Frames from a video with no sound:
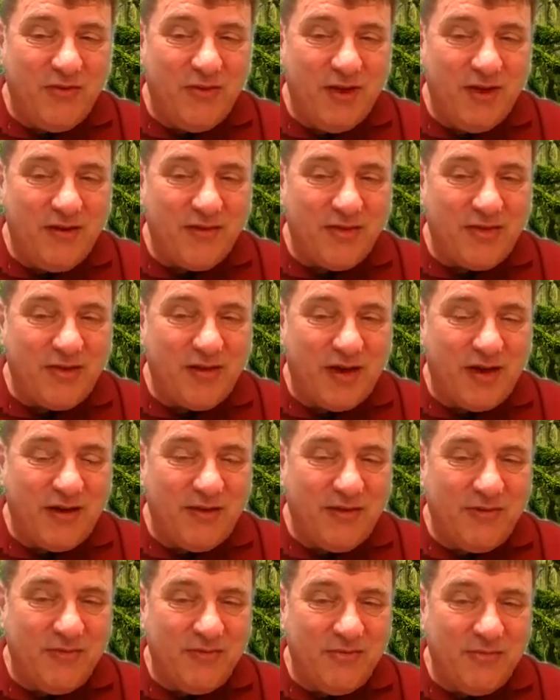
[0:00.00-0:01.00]
they
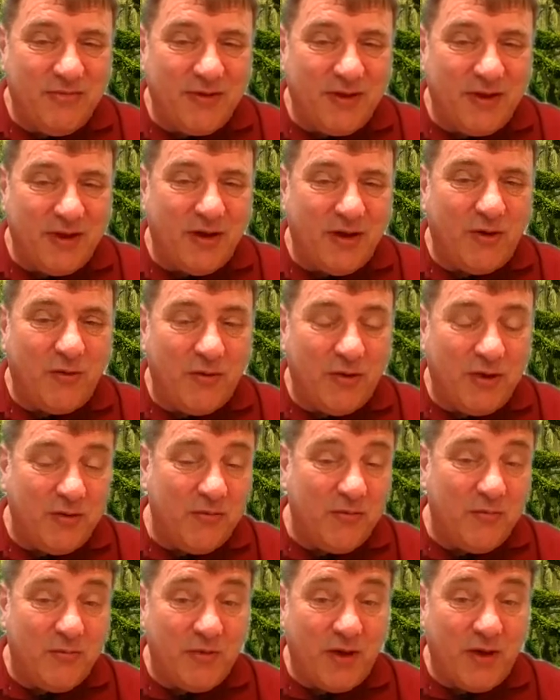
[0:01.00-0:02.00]
decided, and